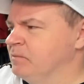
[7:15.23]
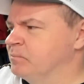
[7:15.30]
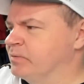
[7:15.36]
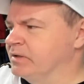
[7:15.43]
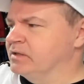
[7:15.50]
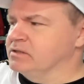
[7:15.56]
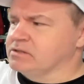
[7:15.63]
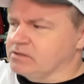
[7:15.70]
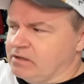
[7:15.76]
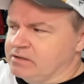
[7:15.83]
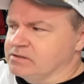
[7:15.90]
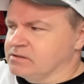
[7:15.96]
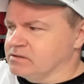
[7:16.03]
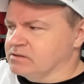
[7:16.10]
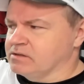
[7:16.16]
but he
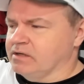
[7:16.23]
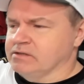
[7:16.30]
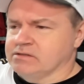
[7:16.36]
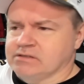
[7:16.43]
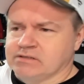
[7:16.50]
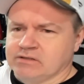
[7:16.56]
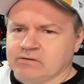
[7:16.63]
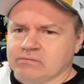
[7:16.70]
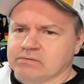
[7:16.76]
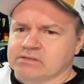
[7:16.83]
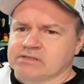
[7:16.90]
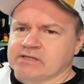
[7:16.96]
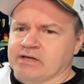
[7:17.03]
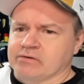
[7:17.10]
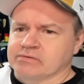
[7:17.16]
signs a deal with
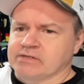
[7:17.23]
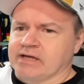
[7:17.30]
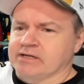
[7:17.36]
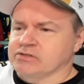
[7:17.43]
San Jose.